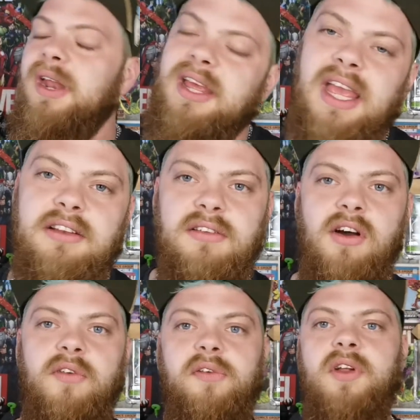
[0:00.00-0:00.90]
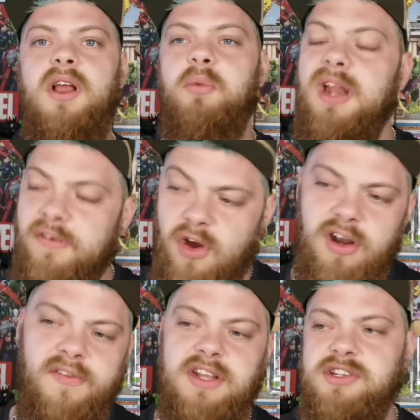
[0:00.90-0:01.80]
But it kicked us off. We never
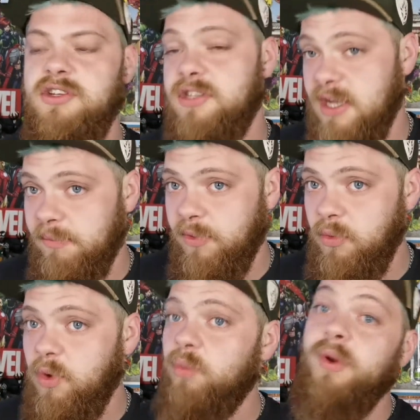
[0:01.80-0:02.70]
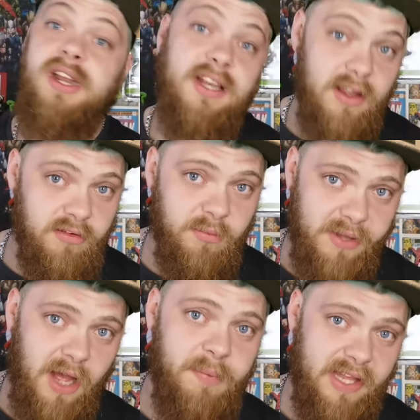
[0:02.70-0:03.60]
got an Avengers Assemble. We did get
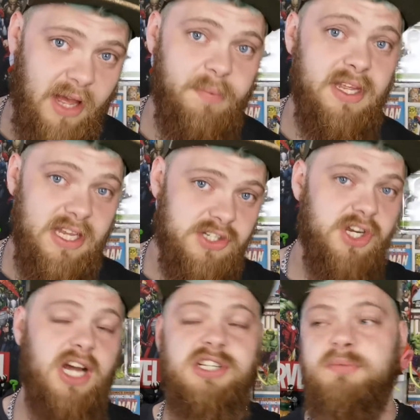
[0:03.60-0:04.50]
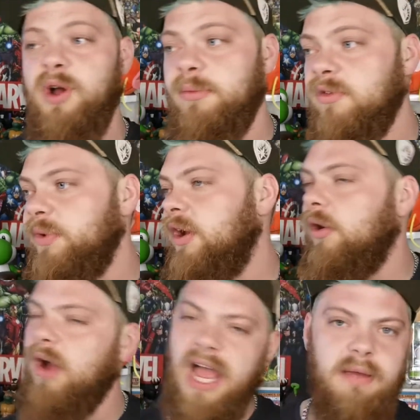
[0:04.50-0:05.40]
some cappy in charge moments. We
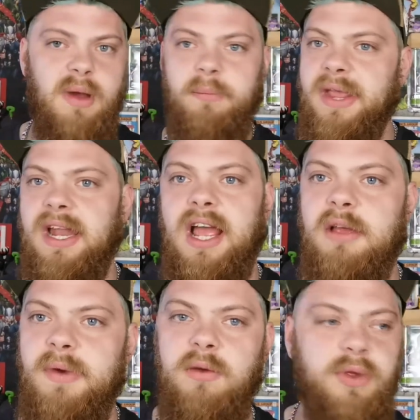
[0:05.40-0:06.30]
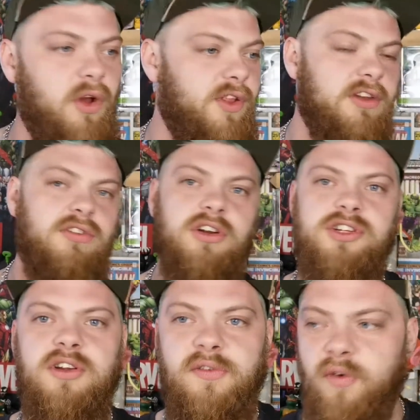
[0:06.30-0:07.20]
got Iron Man being Iron Man. We got the
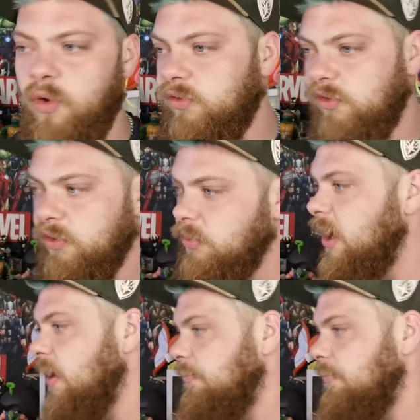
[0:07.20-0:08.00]
introduction of four to